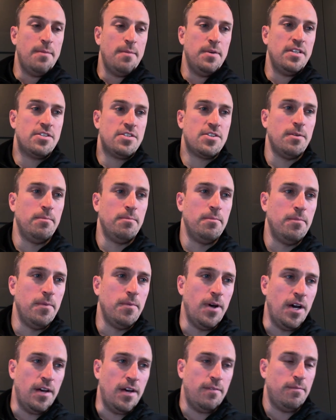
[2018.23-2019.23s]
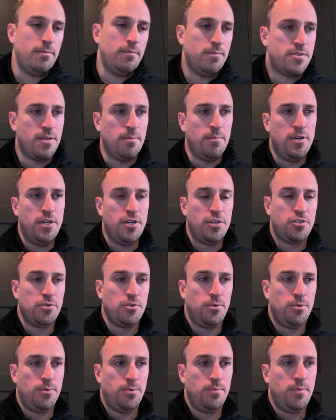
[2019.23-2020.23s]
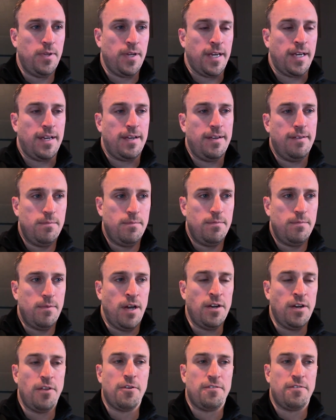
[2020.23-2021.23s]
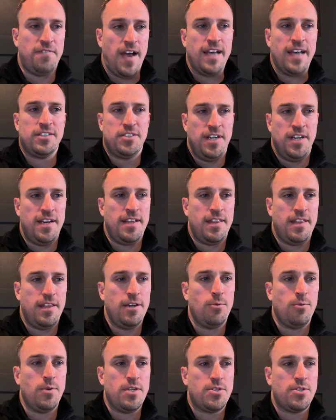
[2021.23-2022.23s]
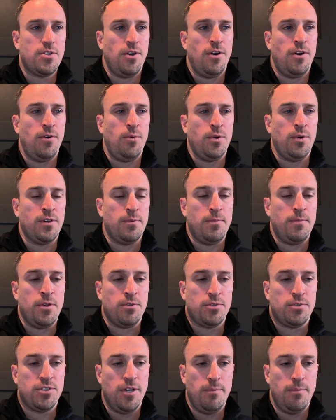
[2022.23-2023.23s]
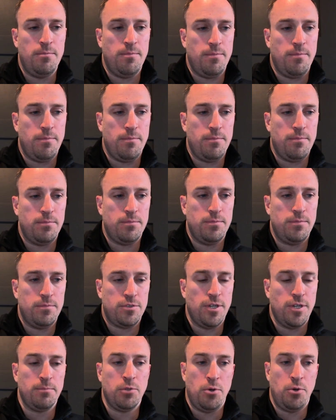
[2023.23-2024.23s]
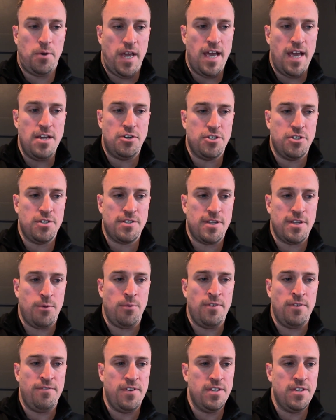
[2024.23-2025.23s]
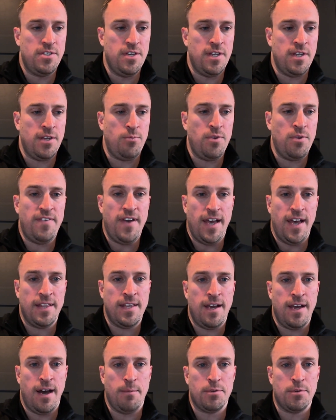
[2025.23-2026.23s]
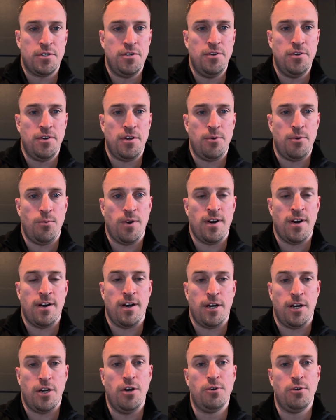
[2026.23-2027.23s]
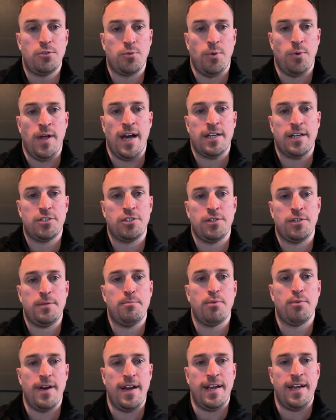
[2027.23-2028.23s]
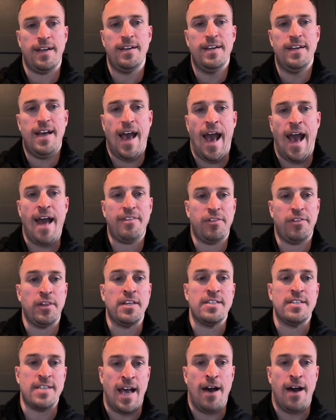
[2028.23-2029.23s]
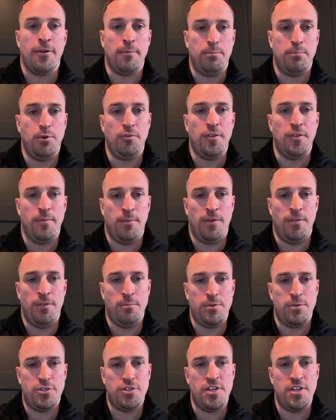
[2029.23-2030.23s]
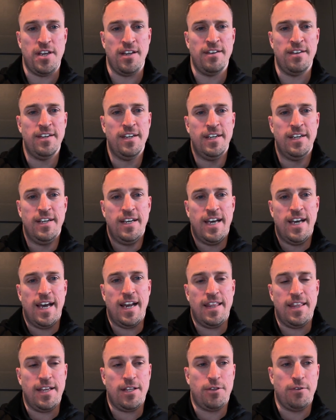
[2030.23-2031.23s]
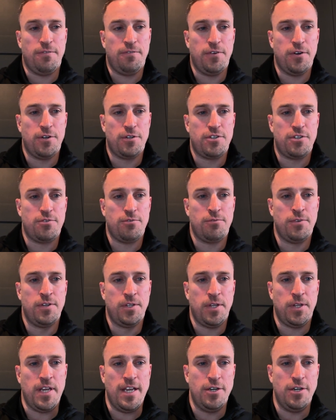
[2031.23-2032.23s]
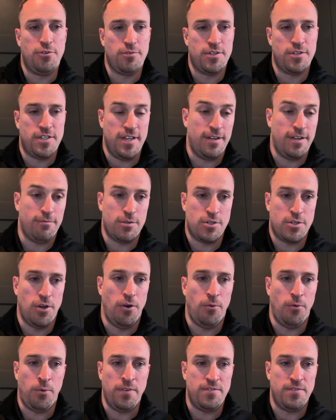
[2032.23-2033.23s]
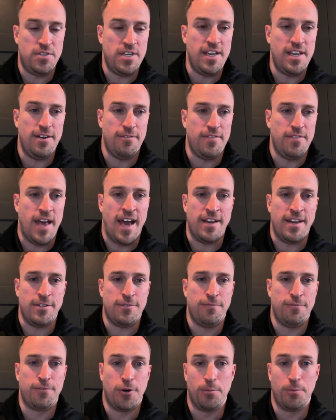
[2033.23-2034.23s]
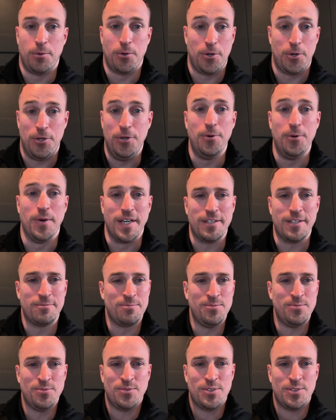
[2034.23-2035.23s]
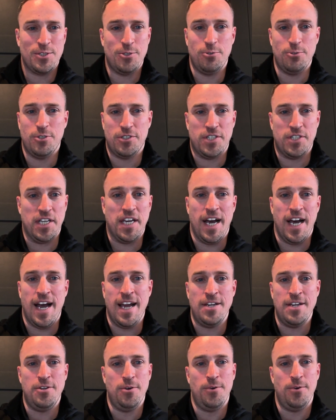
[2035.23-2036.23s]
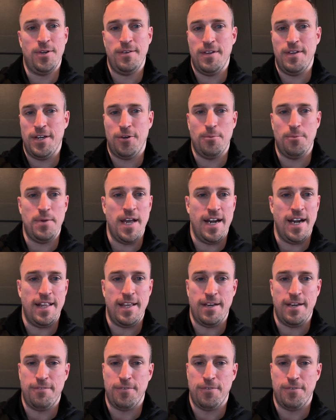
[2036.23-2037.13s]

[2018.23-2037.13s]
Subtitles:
I mean, some initial, like, another fascinating thing we saw were some locations that we visited. We've had the opportunity where a coach will actually bring athletes out and put them on the machine. And I think the first really interesting result we've seen of that is verbal cueing. So just a guy doing, it could be anything